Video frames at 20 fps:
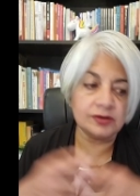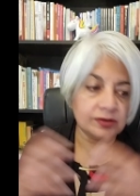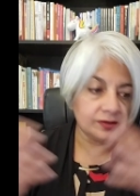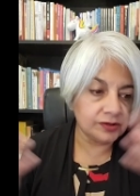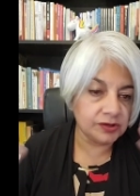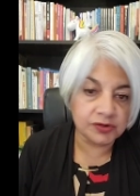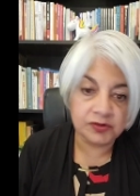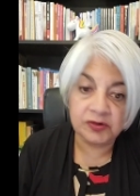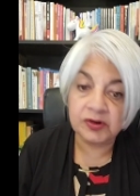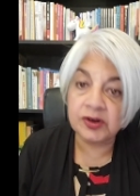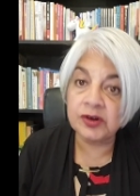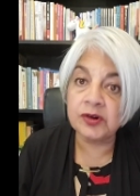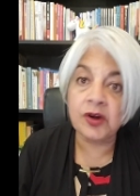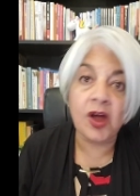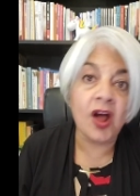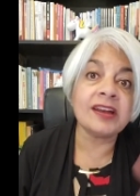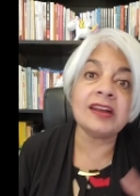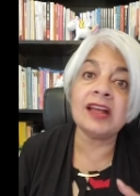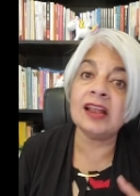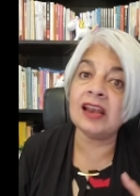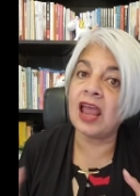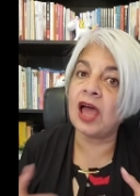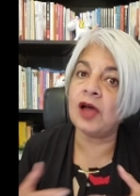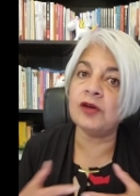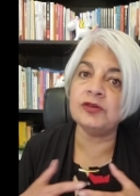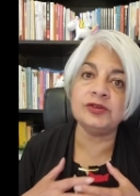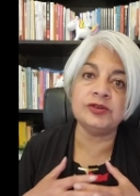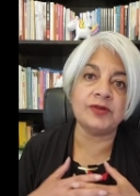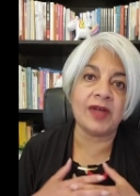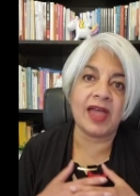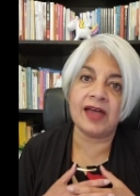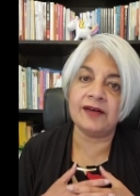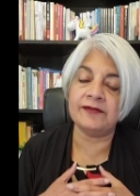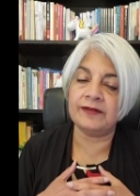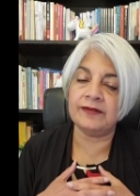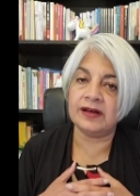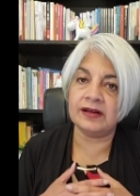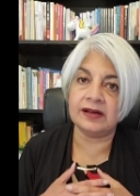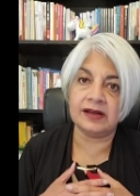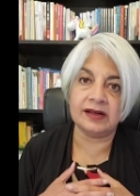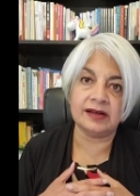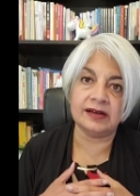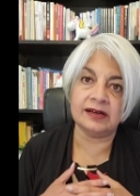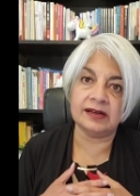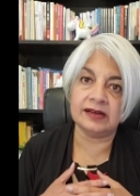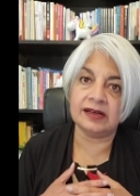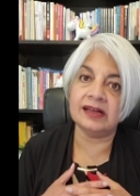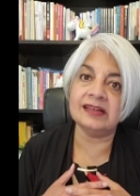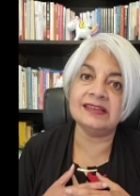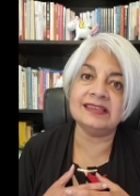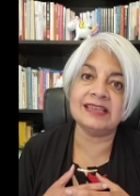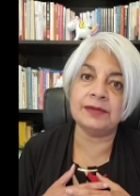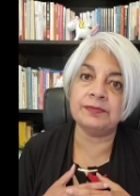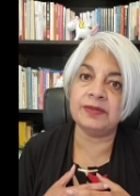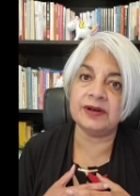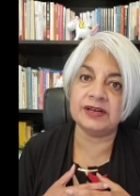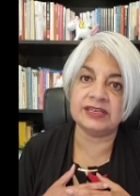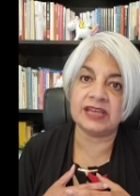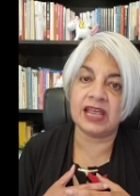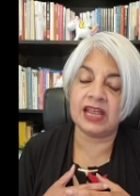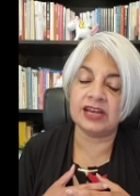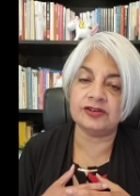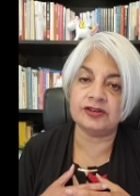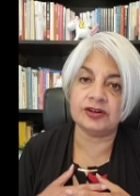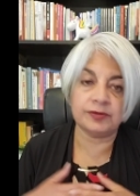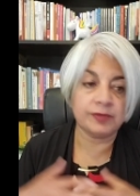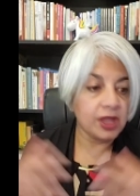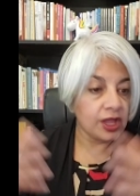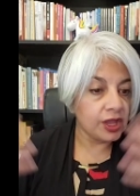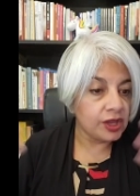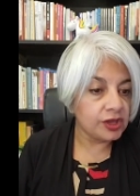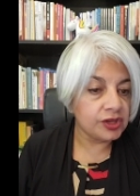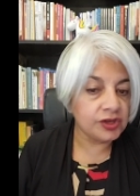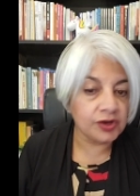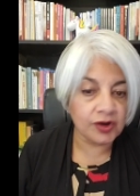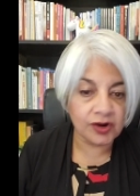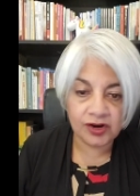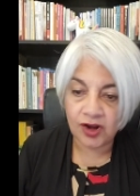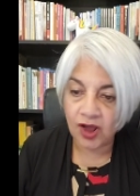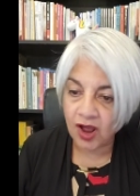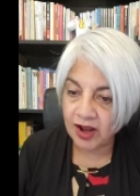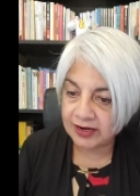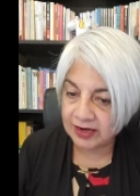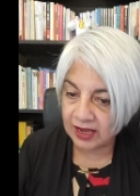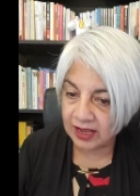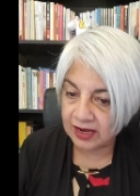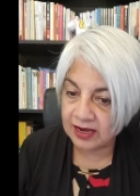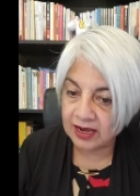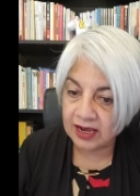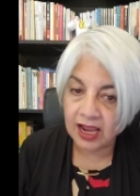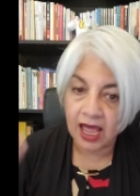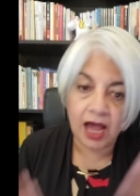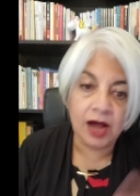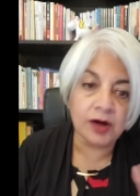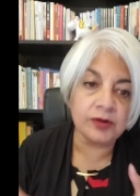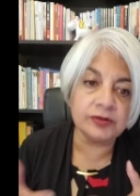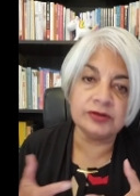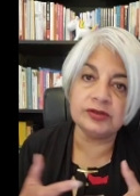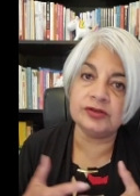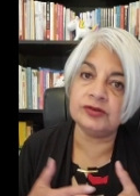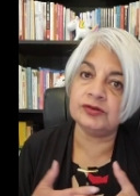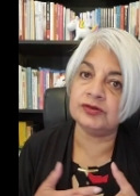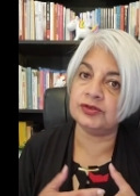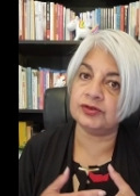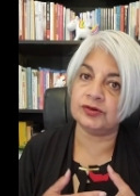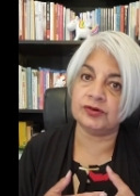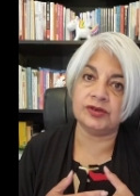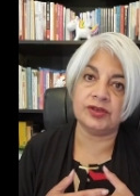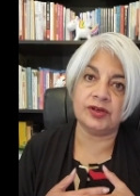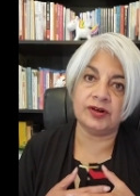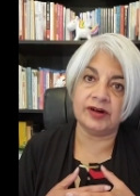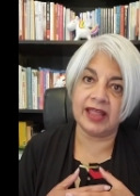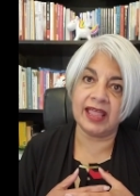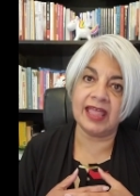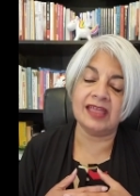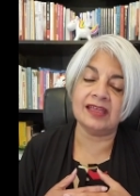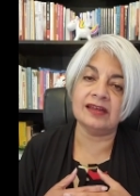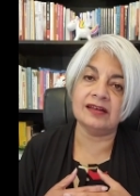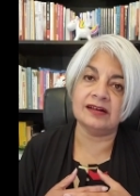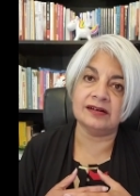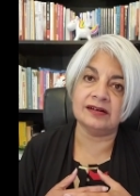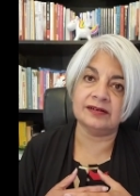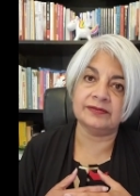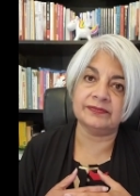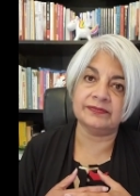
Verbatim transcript: You're not allowed to have a, a temper tantrum. You're not allowed to show your anger